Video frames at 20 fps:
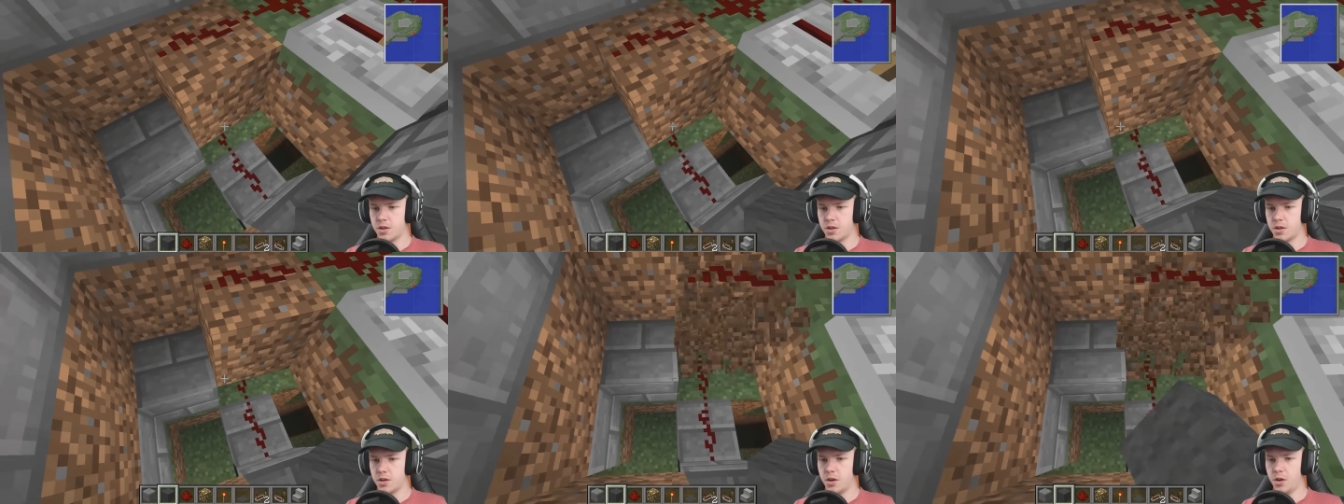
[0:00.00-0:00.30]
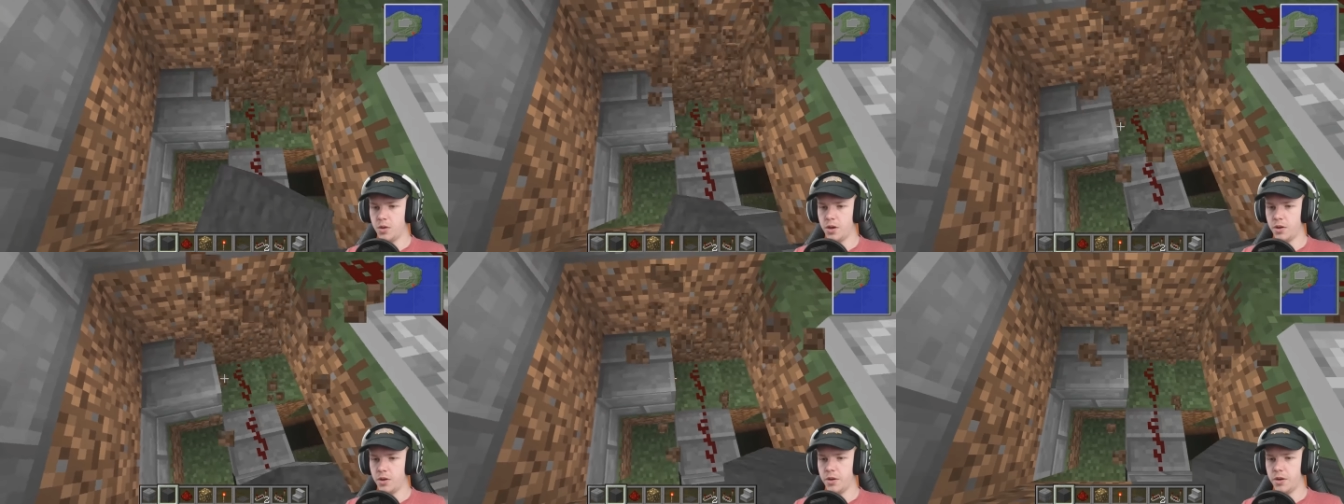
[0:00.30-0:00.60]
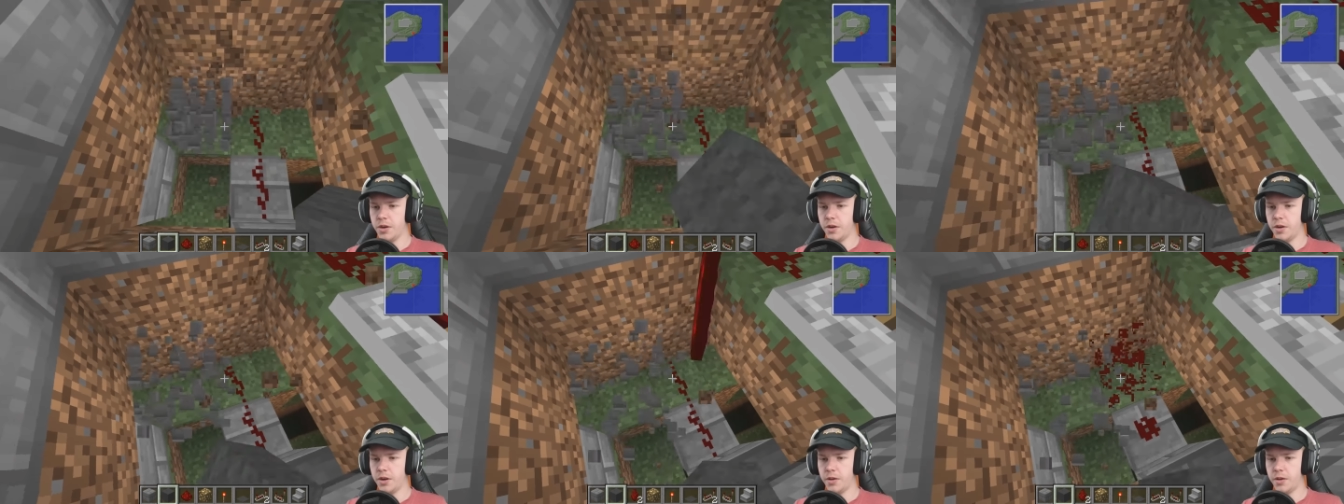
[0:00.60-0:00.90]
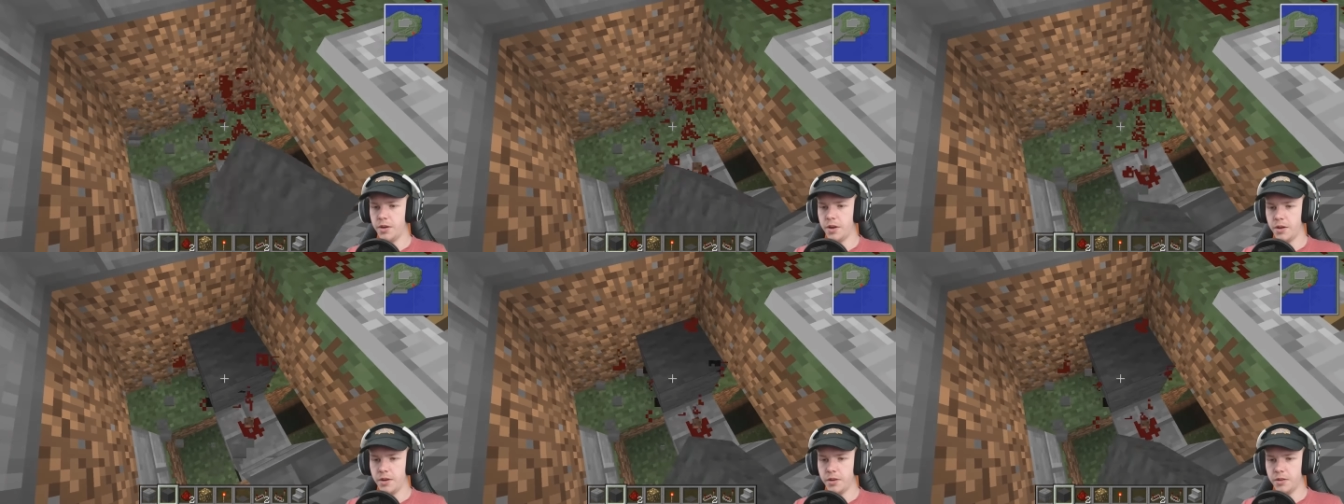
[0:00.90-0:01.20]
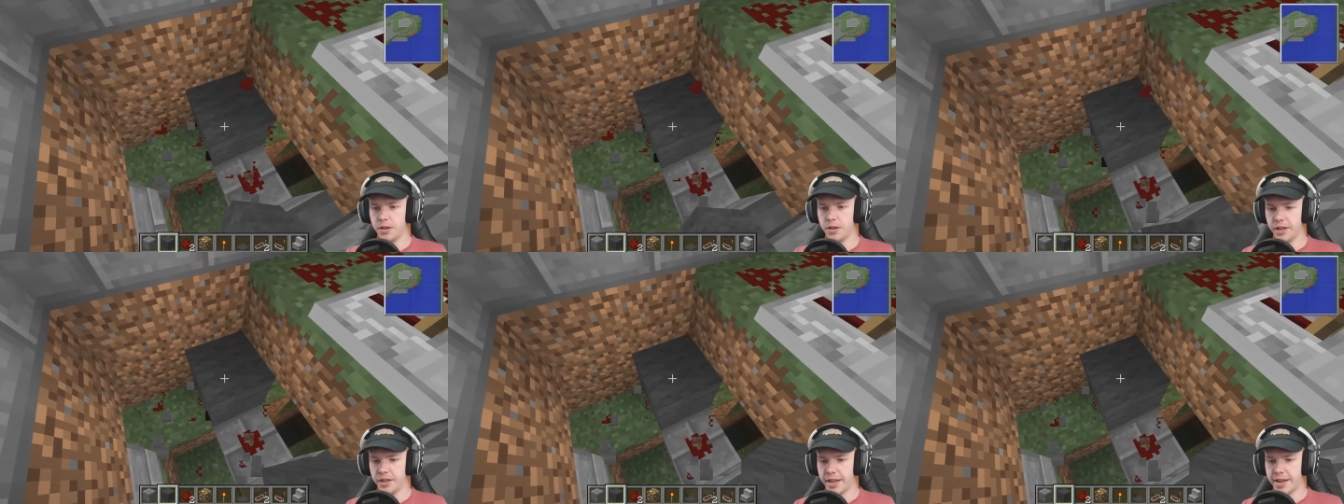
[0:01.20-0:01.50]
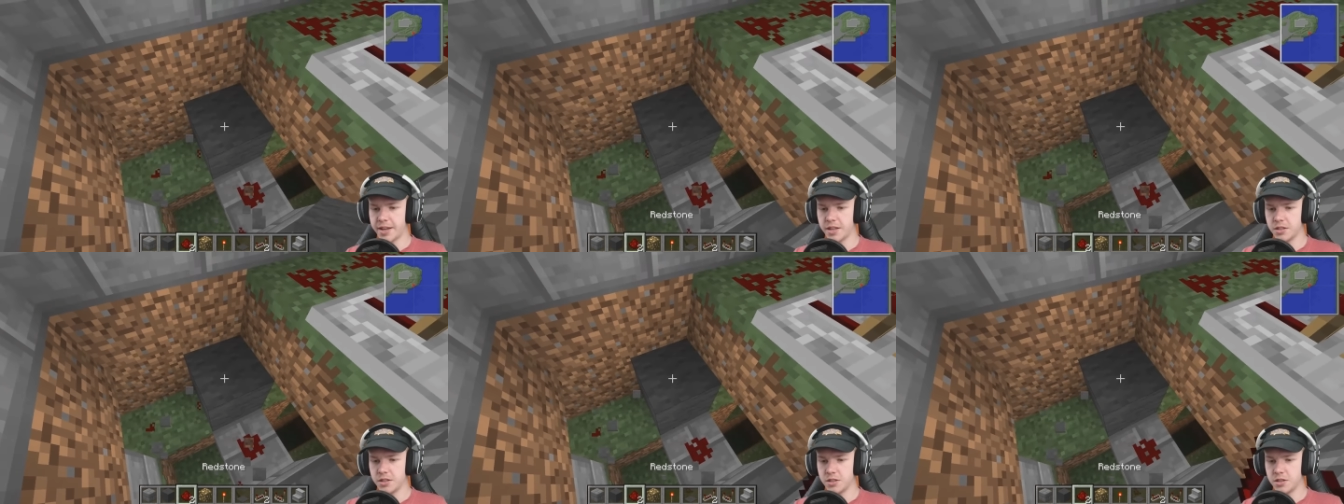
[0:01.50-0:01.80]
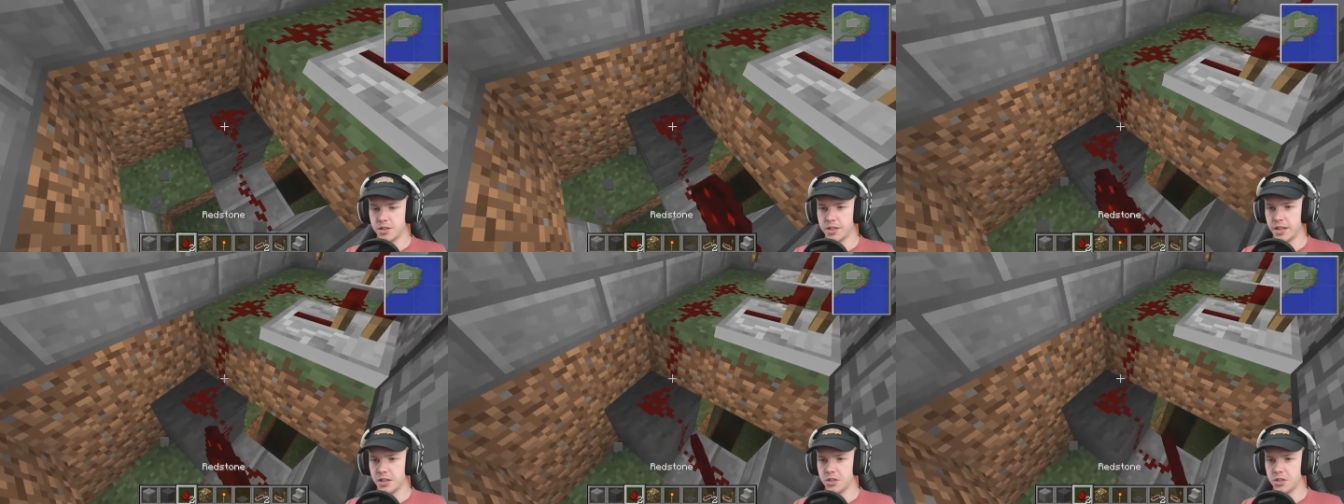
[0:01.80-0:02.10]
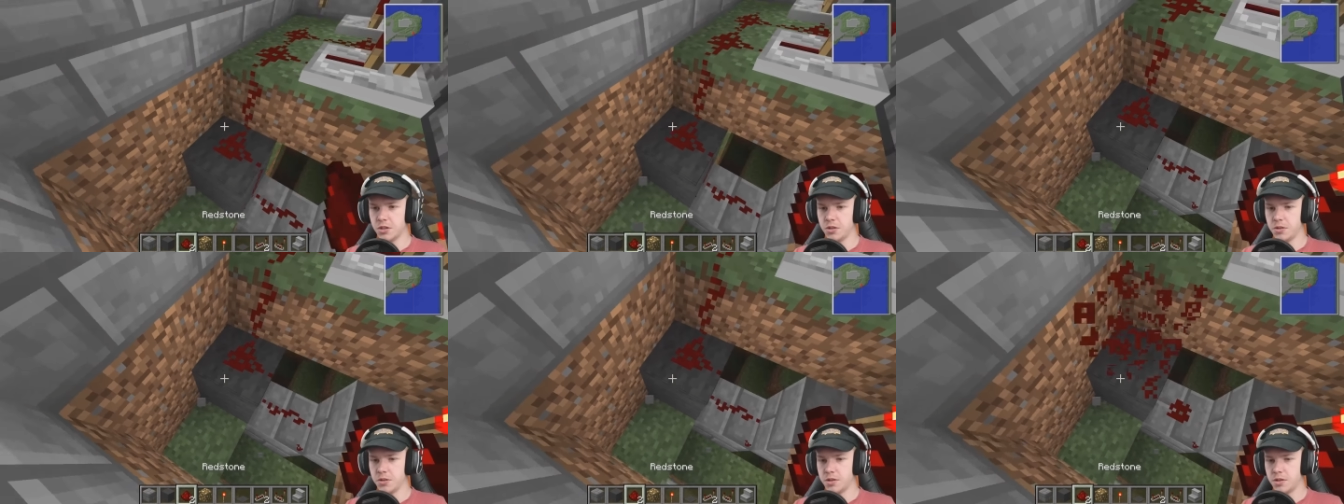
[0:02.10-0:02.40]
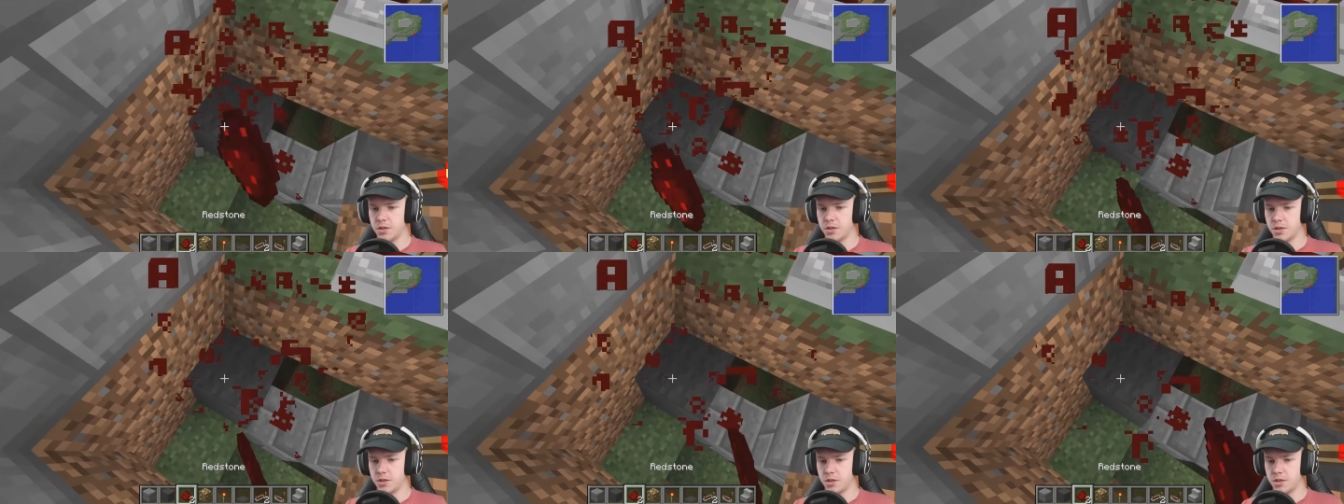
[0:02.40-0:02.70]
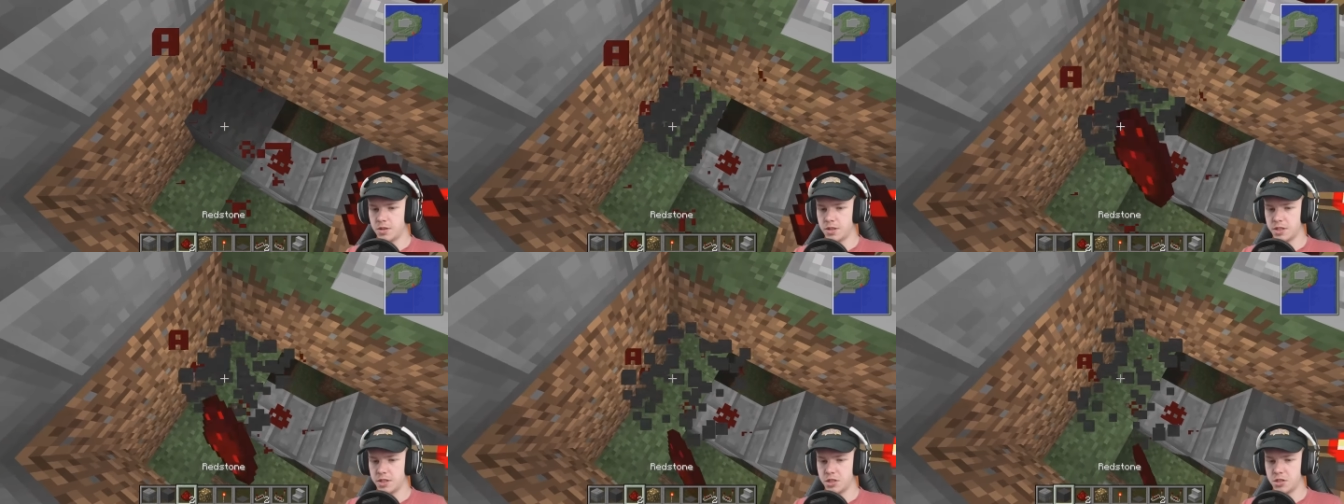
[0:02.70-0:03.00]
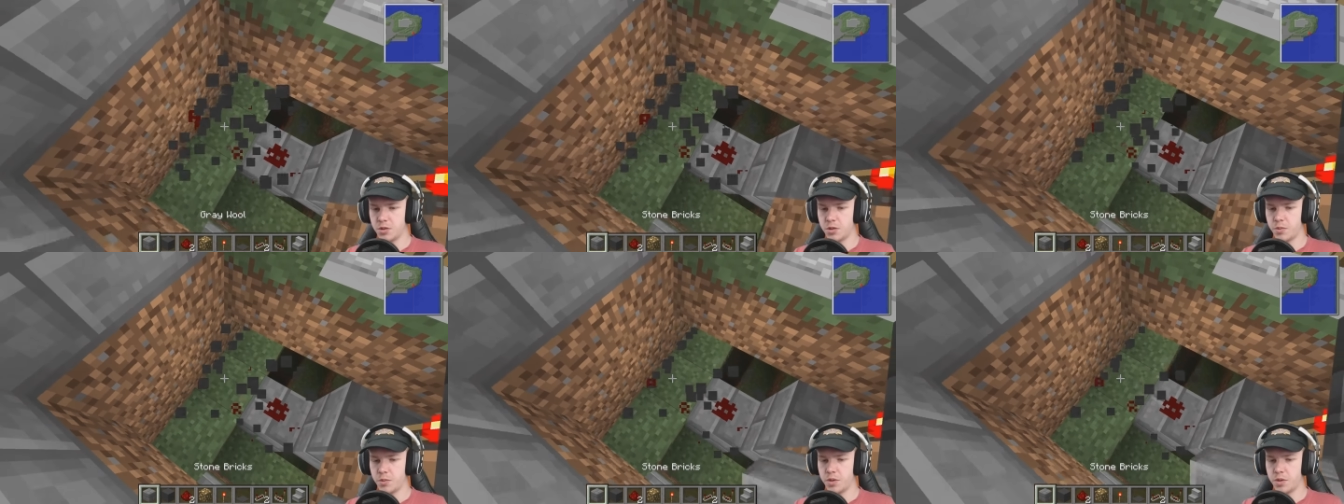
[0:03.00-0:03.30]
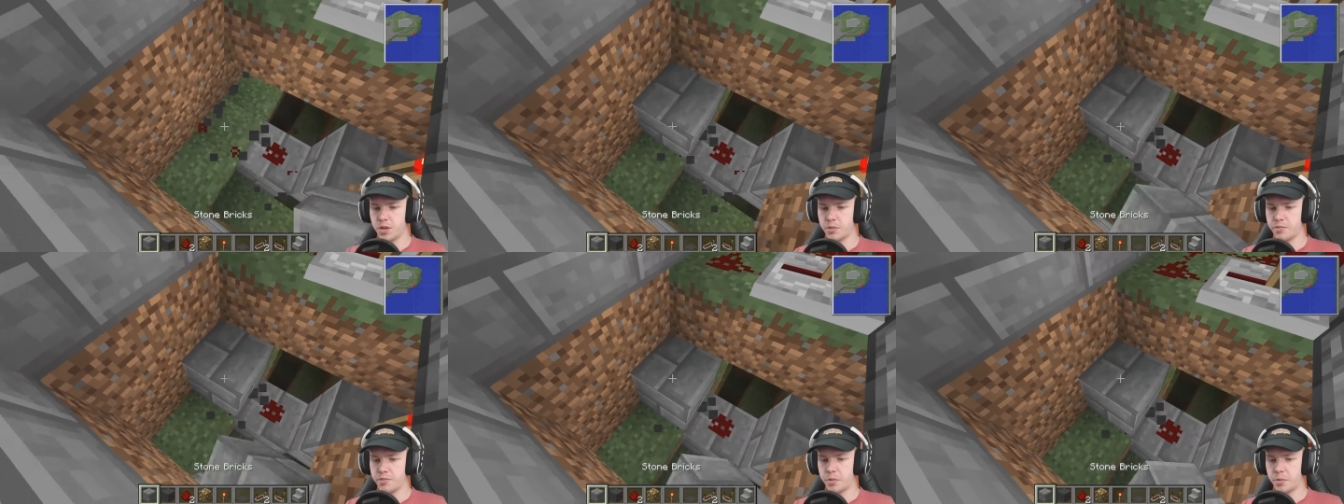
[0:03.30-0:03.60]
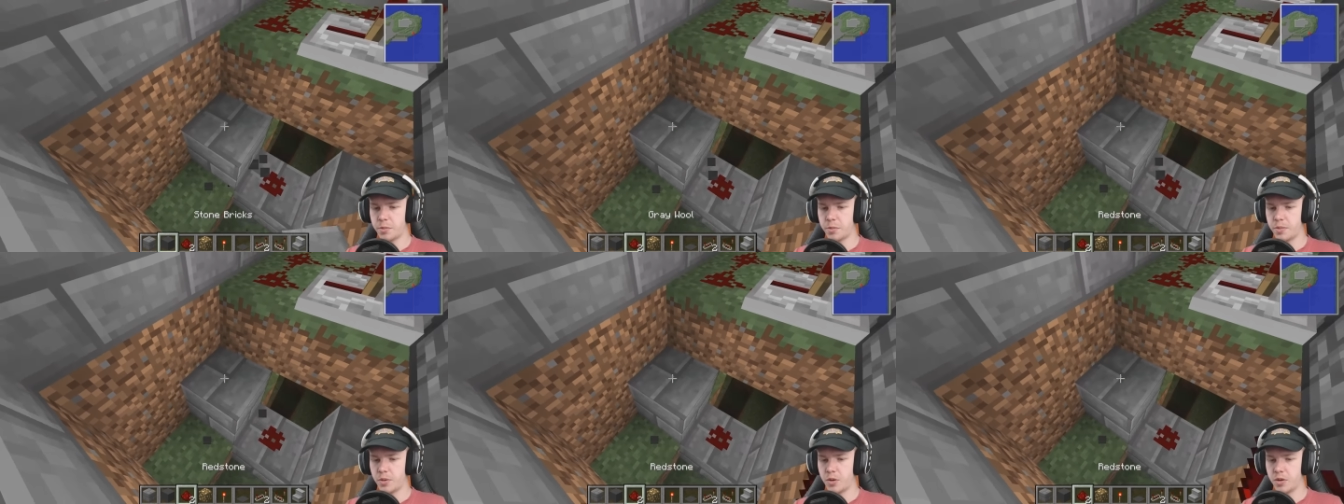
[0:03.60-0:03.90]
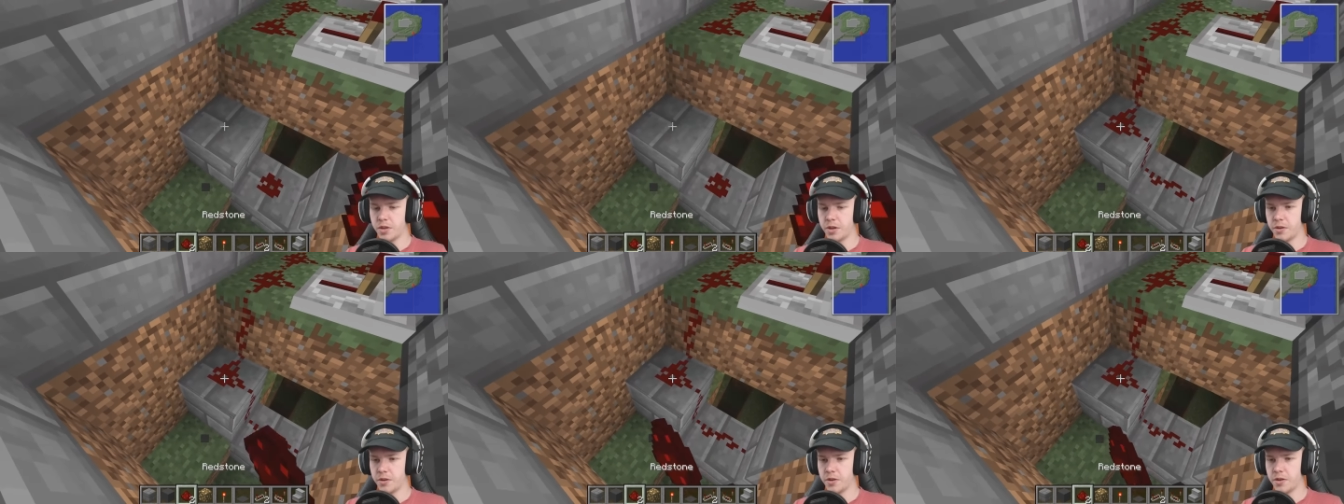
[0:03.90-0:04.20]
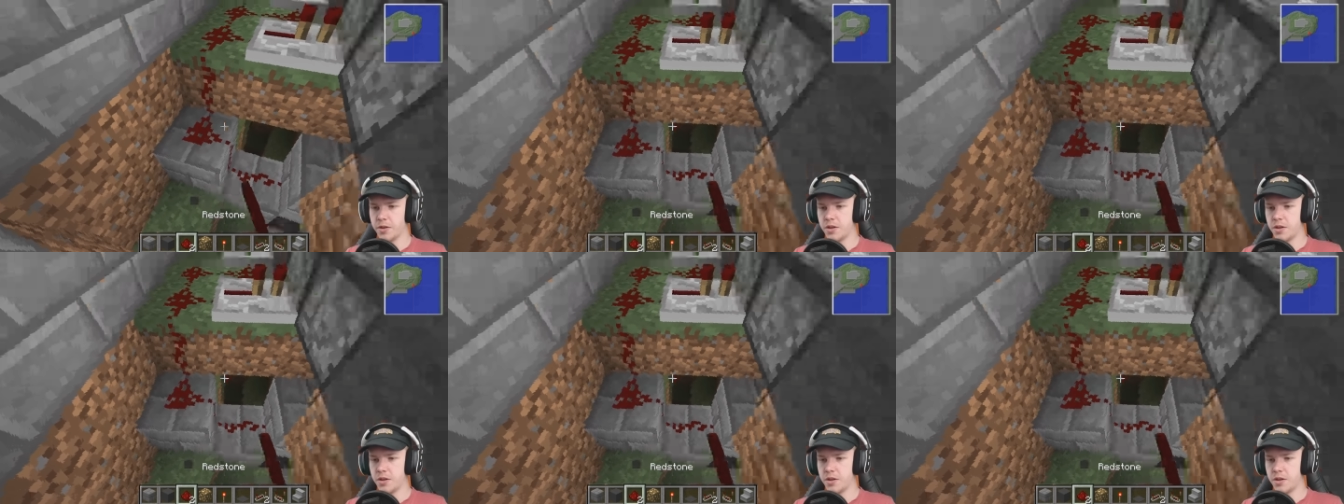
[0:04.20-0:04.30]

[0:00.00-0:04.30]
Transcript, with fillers: Oh no, no, no, no, no, no, like that. That'll do. Let's do it with a proper block, though.